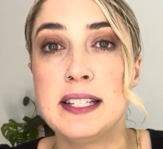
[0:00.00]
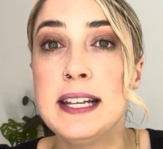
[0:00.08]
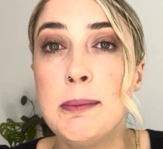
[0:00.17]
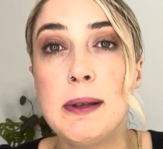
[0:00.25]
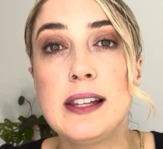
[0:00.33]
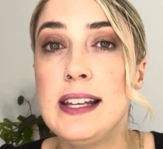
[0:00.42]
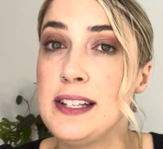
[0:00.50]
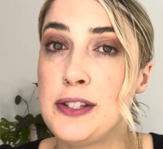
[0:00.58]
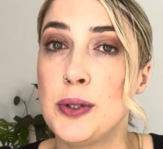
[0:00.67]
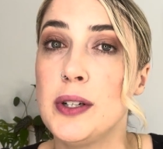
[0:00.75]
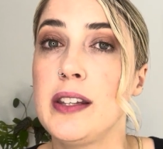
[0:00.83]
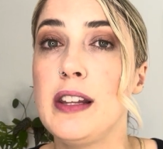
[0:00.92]
Typically,
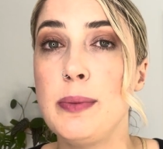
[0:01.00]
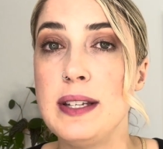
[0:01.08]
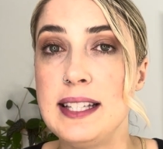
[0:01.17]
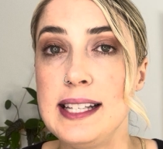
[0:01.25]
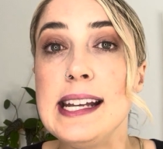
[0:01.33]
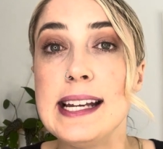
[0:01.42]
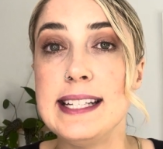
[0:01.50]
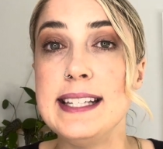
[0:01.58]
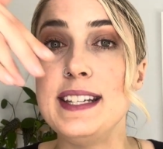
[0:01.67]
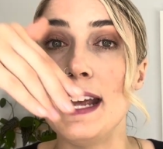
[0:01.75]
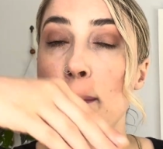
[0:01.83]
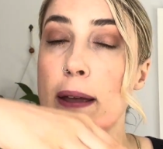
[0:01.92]
historically, we see a
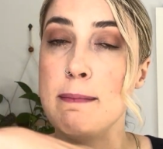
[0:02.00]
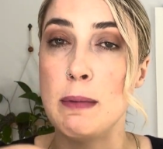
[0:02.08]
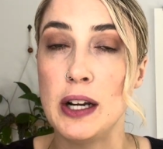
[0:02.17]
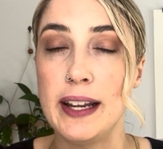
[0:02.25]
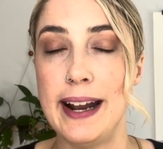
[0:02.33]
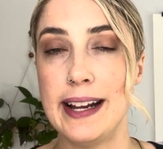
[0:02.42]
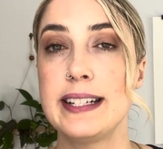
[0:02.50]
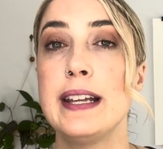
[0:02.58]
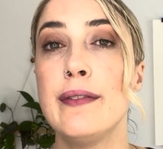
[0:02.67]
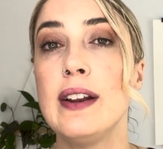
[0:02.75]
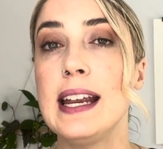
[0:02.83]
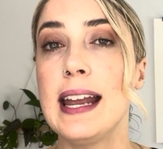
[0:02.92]
dip in market
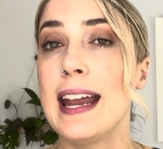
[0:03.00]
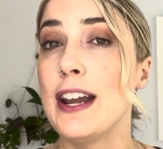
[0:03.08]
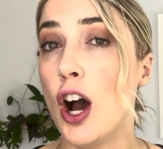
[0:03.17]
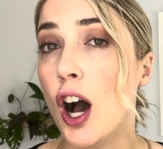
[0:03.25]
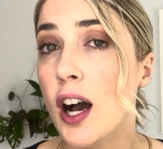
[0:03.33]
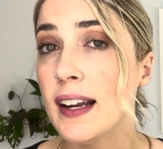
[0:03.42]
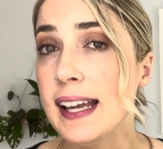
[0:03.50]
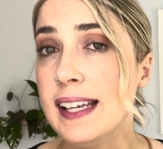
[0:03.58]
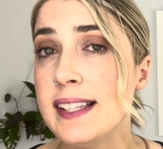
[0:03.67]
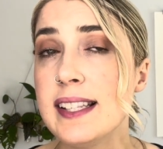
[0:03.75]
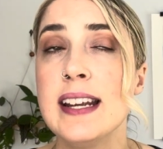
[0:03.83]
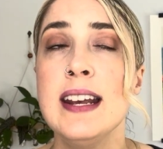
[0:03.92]
activity in
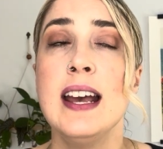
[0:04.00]
August.